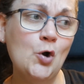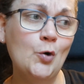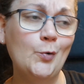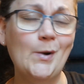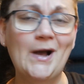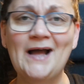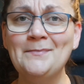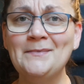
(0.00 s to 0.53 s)

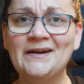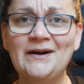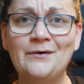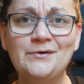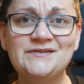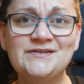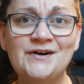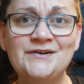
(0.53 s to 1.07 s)
oh, I'm
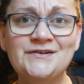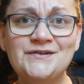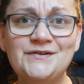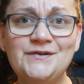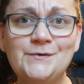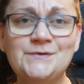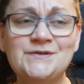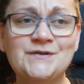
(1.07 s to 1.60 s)
gonna return
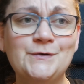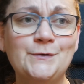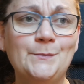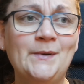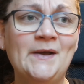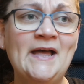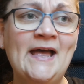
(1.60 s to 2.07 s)
to YouTube,